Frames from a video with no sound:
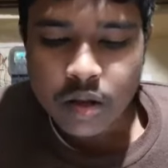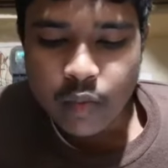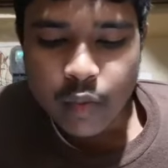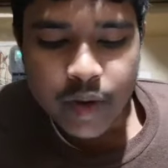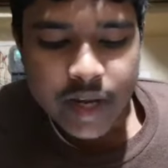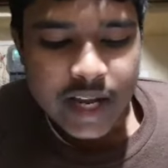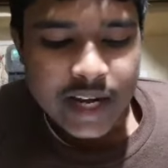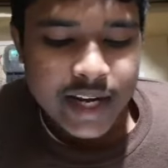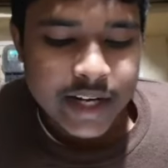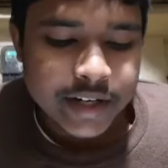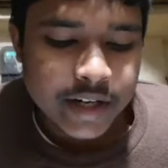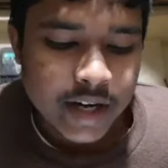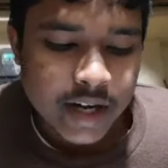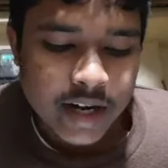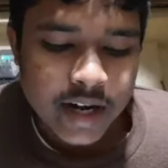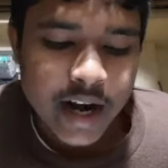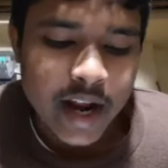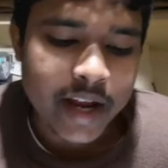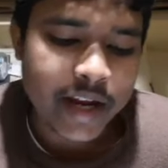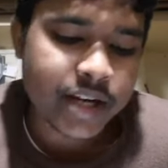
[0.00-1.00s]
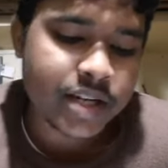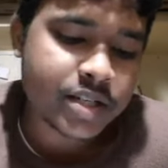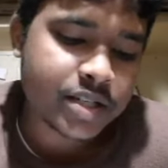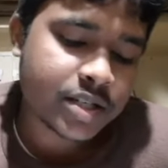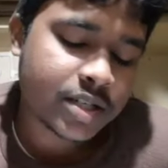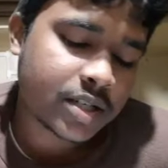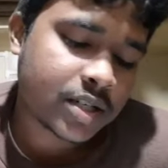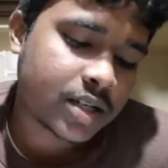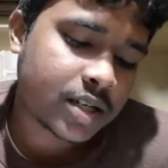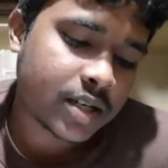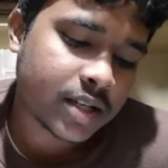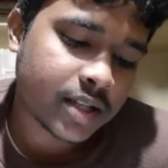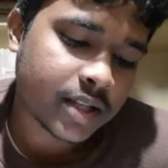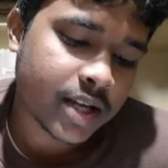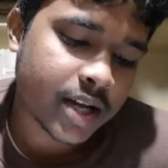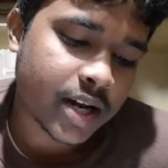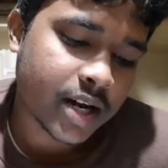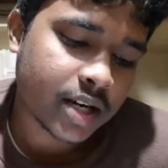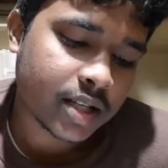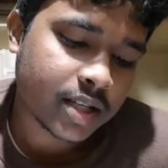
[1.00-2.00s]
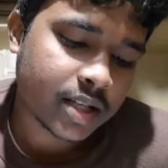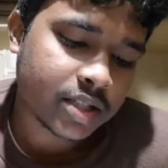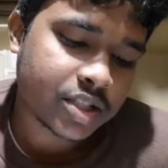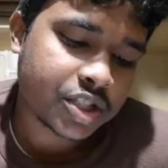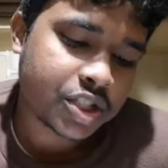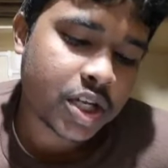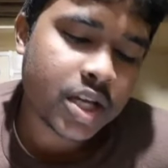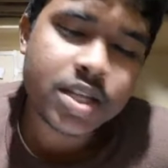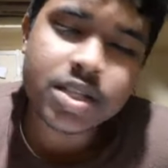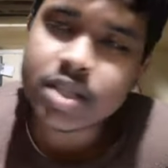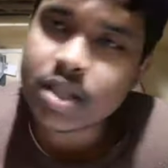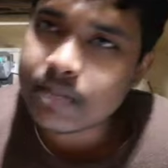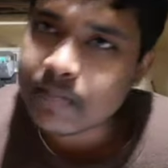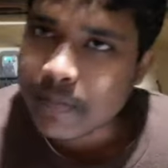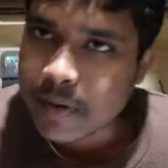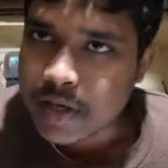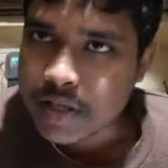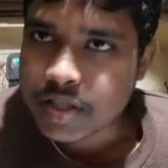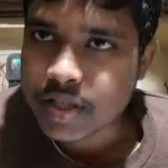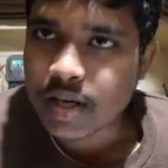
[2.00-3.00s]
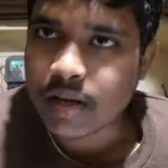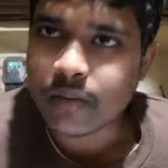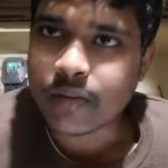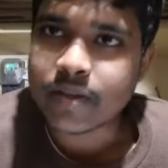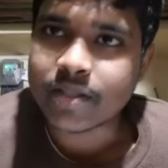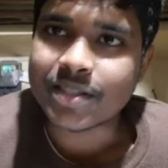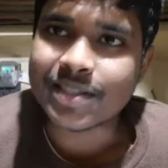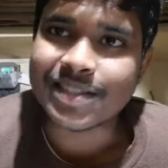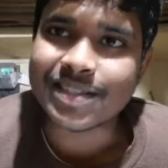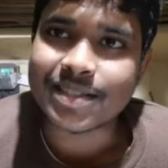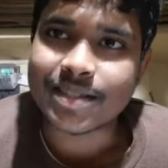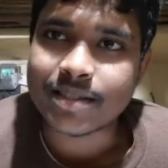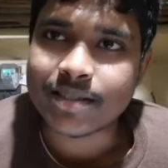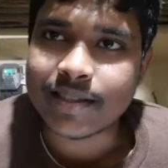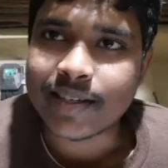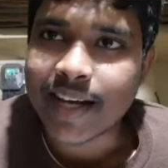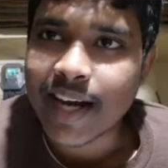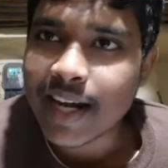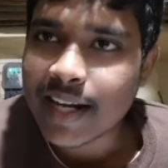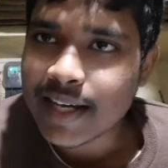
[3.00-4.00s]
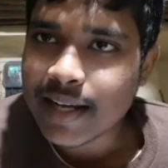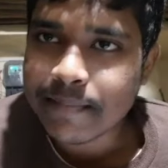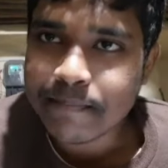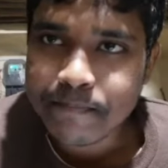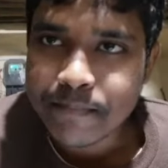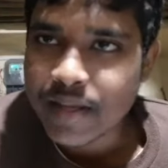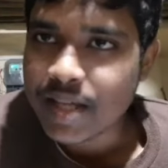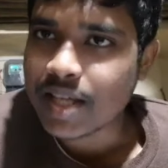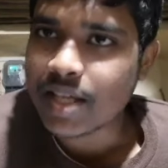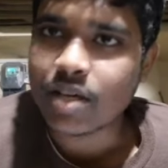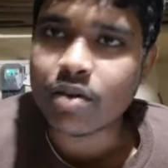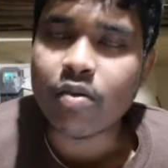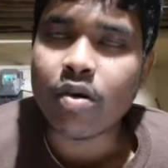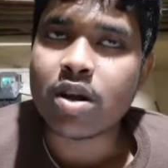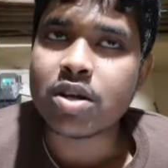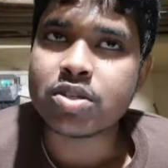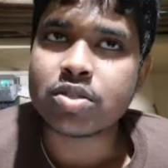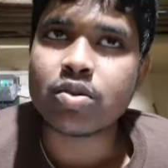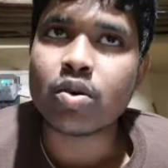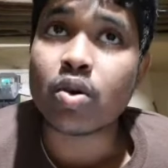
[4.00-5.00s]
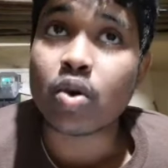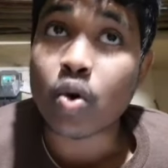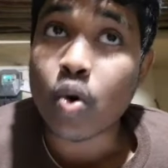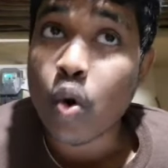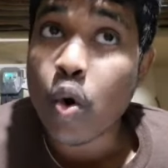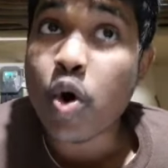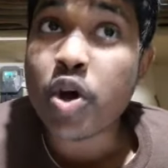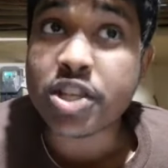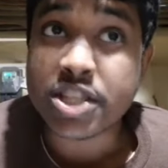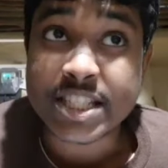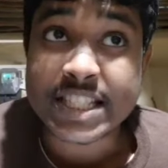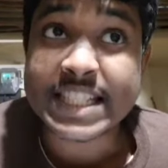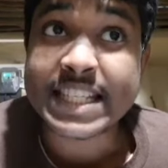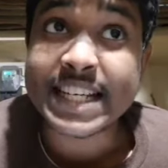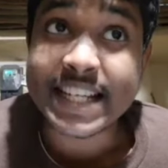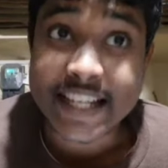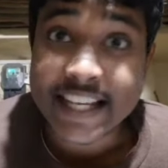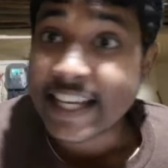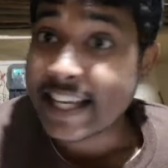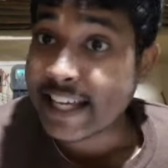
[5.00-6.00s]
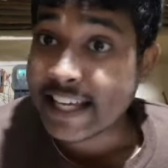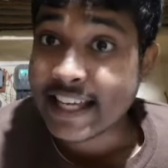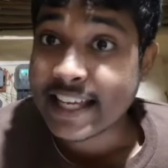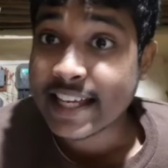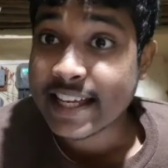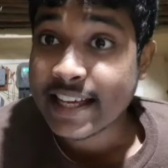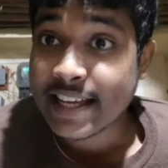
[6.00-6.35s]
We can literally write that the change in pressure, which is delta P equals to rho GD.